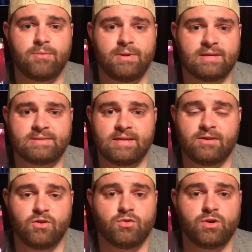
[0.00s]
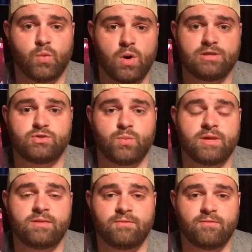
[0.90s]
because they're the only ones
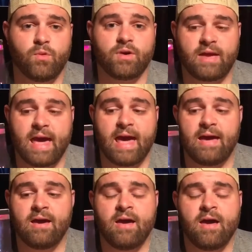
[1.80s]
with the 4K.